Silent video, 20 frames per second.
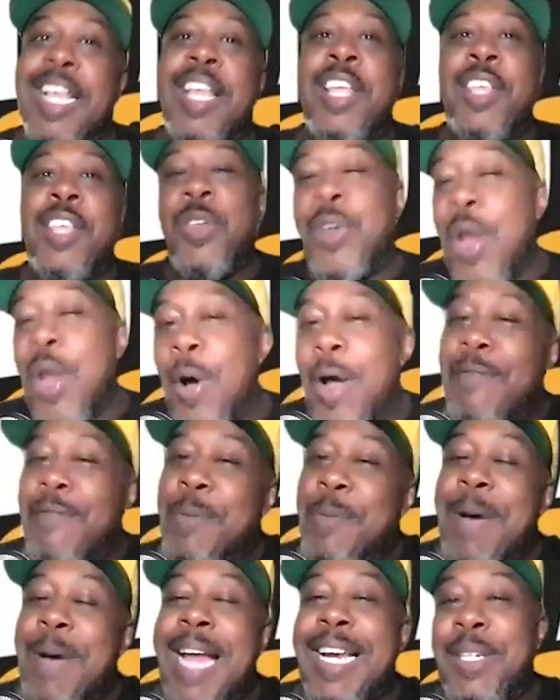You know
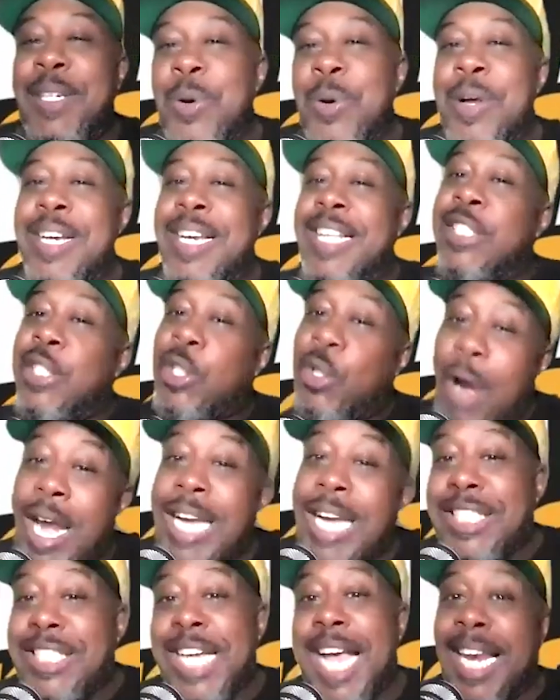everybody doing this crate
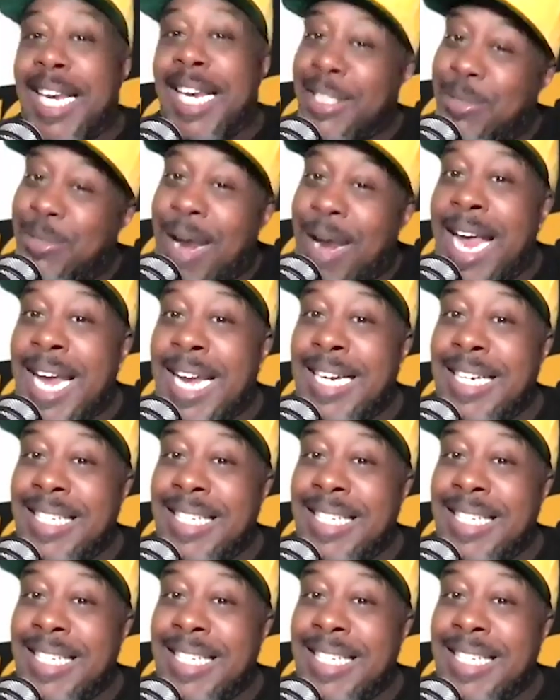challenge, right?